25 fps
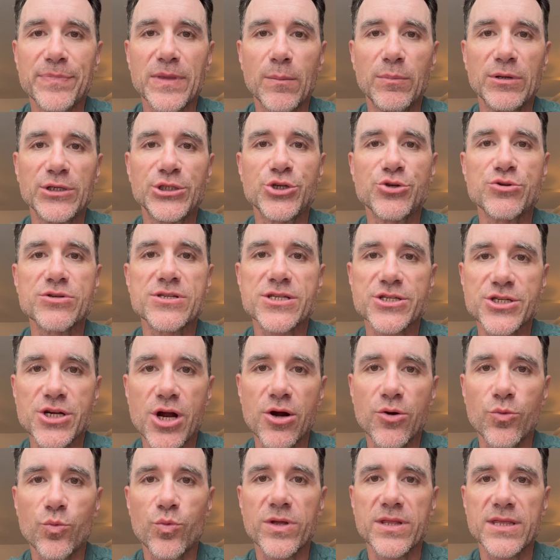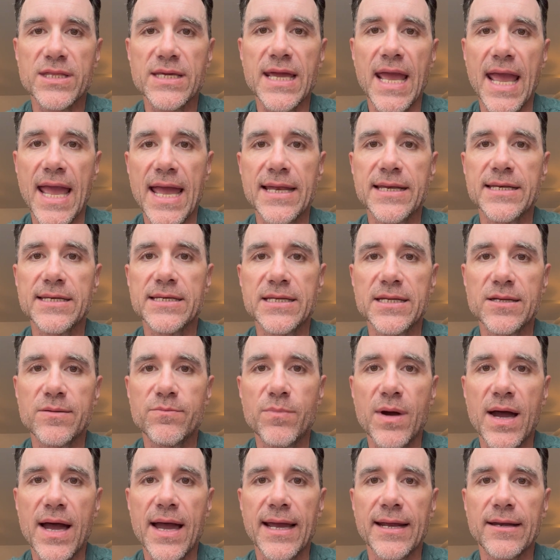But you start with the end in
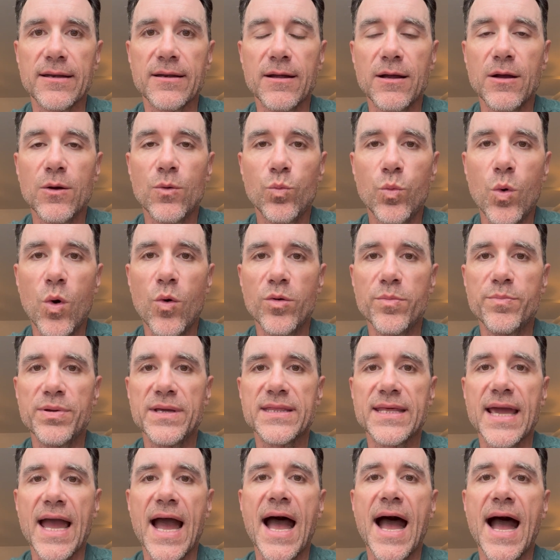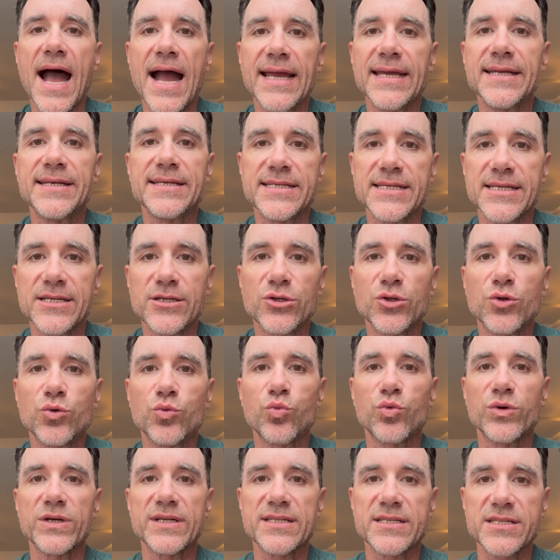mind. What would be the ideal
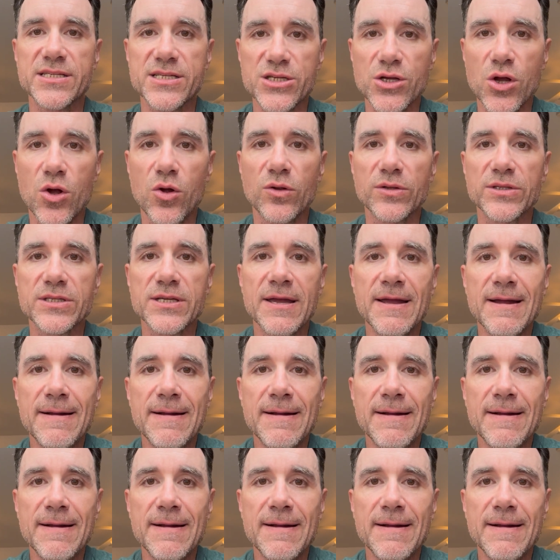result?